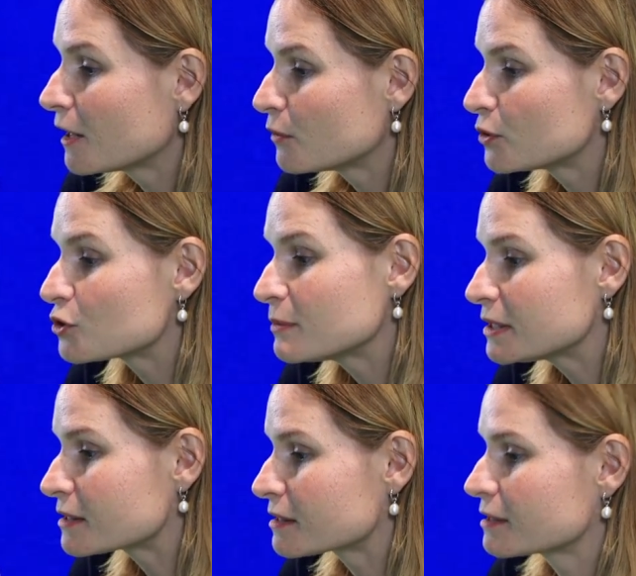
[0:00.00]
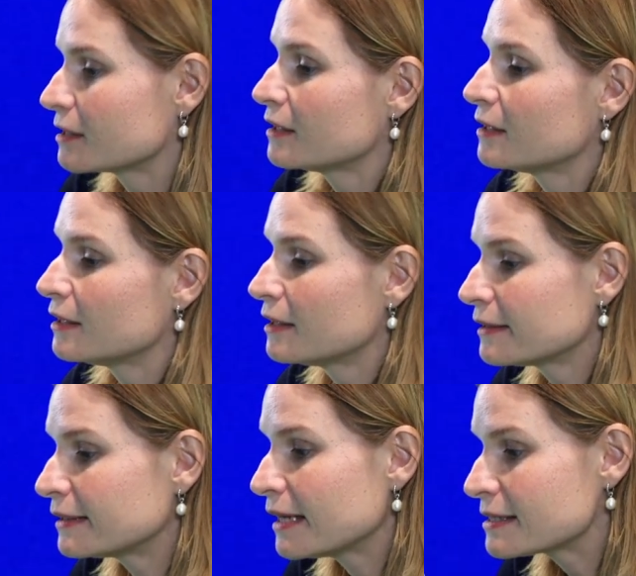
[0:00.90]
which means
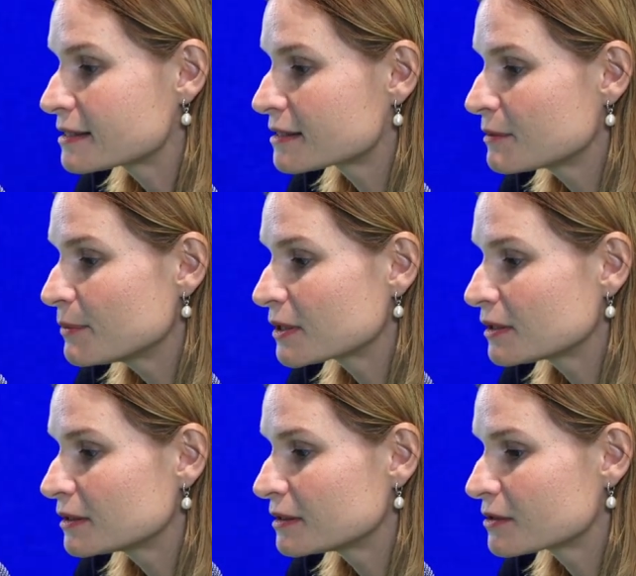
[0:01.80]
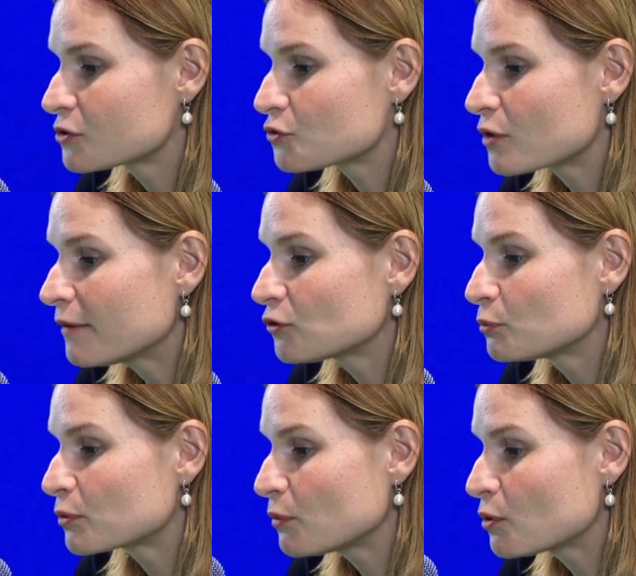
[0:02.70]
that ads typically strive to
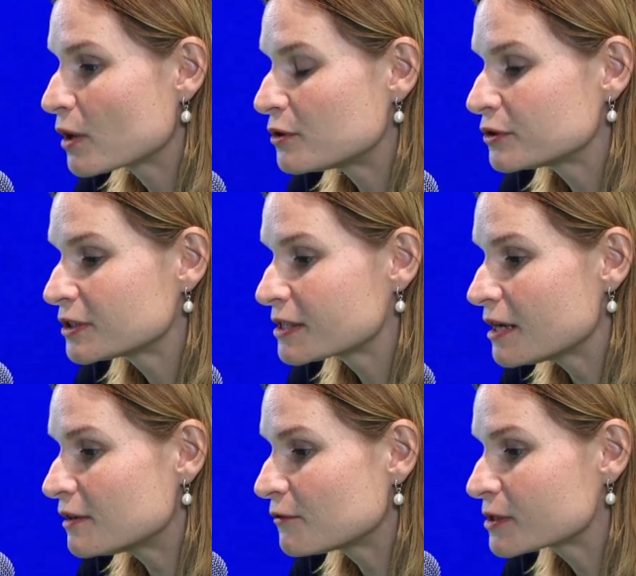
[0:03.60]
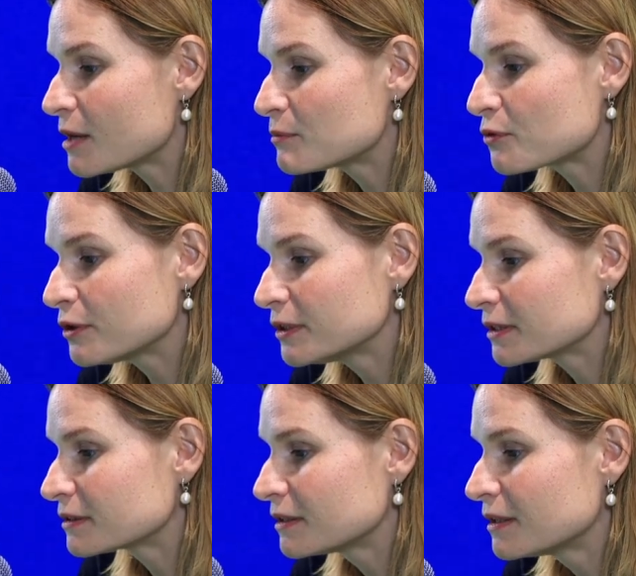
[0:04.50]
provoke our desire for some
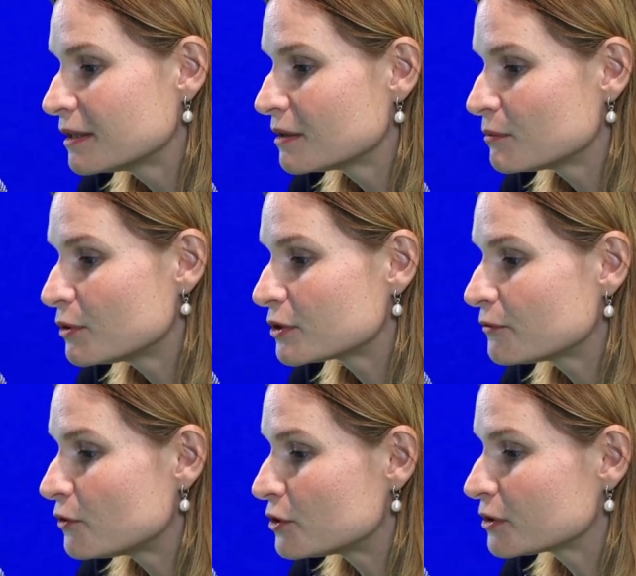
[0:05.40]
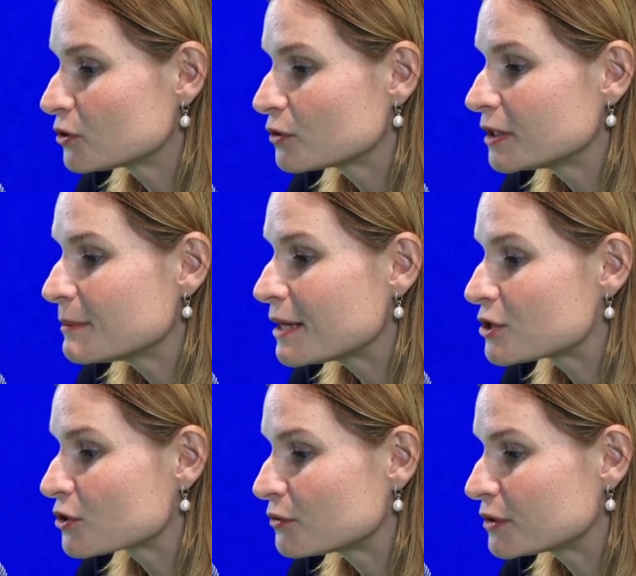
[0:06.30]
product by referring to an
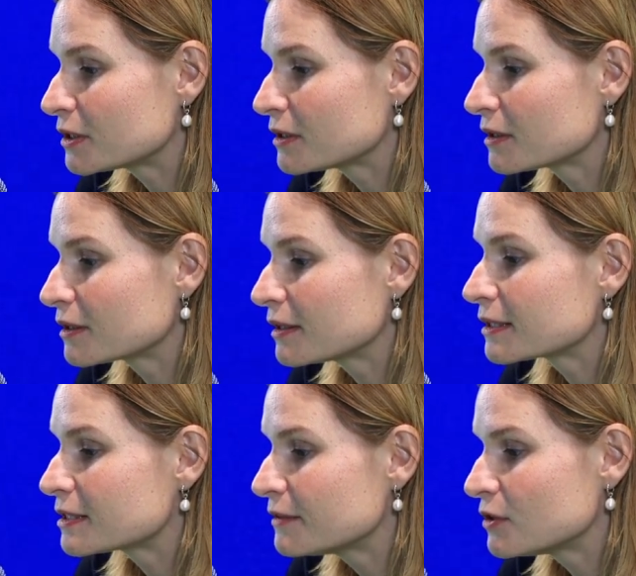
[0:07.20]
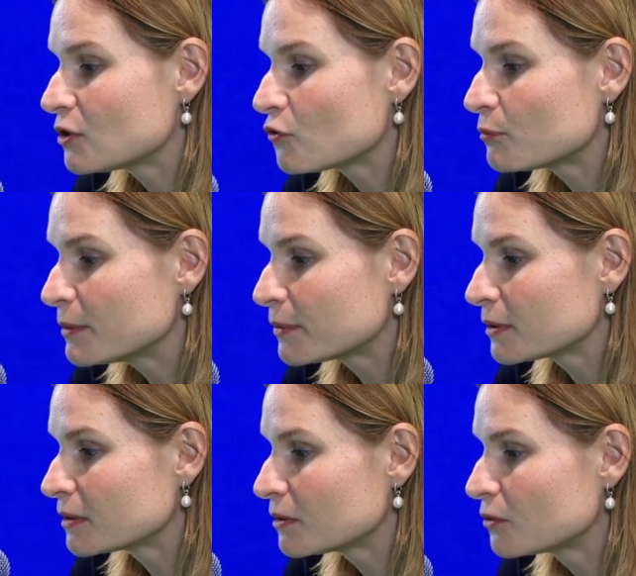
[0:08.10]
imaginary collectivity of
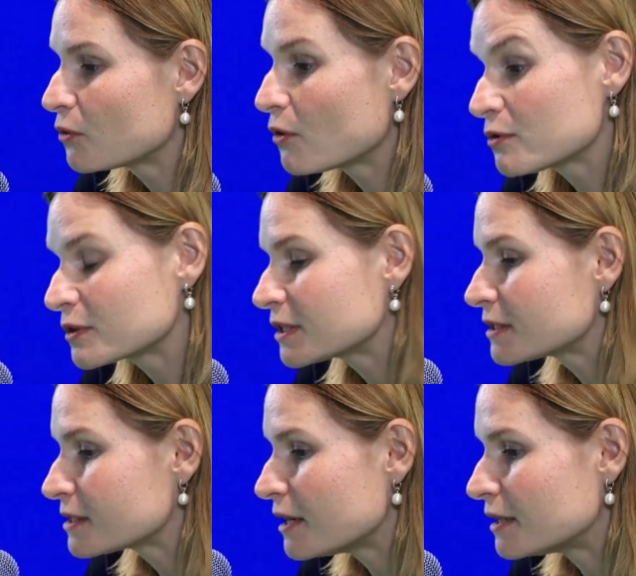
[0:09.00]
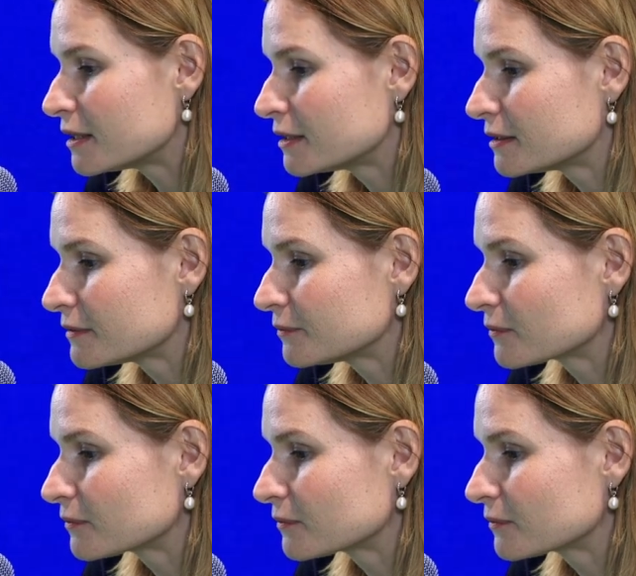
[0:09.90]
people who already desire it.